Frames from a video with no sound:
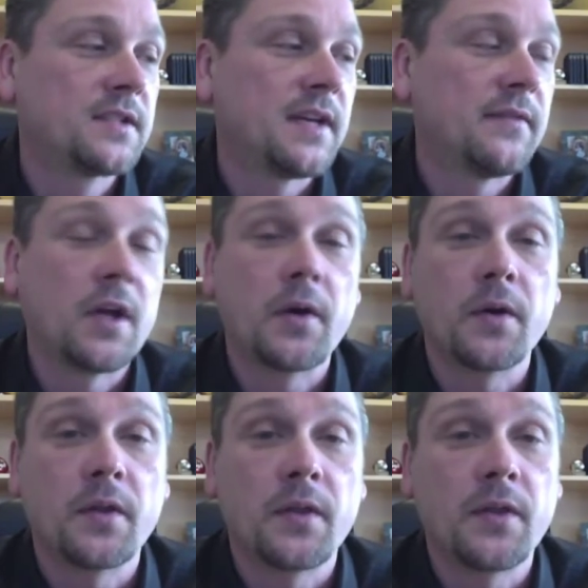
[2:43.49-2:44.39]

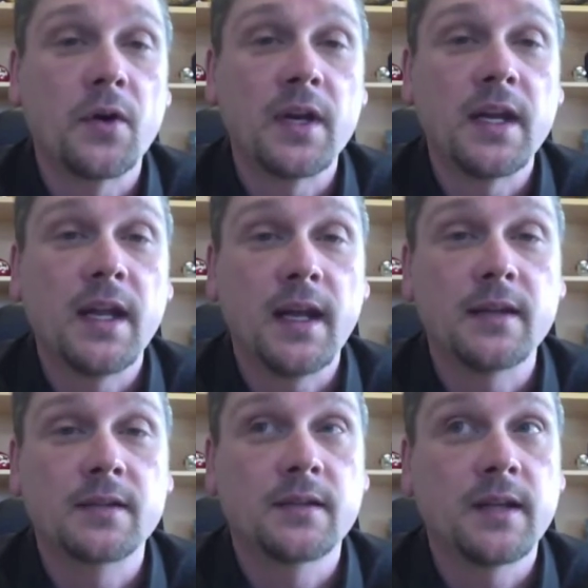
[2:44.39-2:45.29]
730
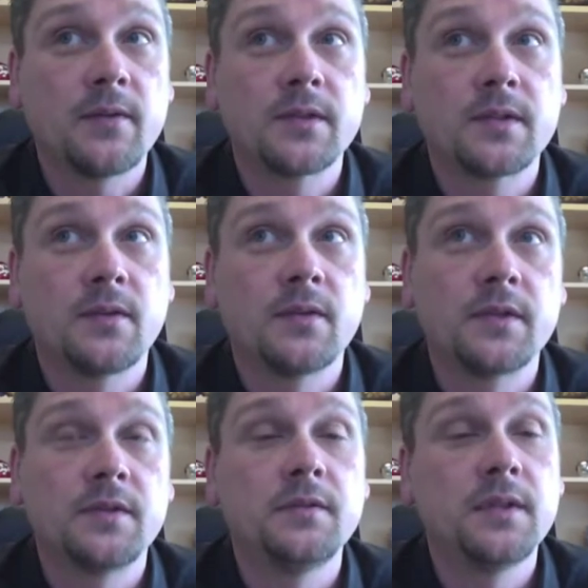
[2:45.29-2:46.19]
days, so that was
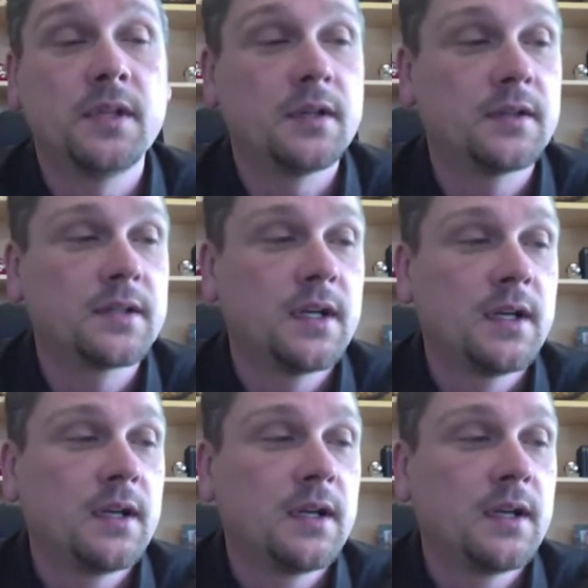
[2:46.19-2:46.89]
over 2 years.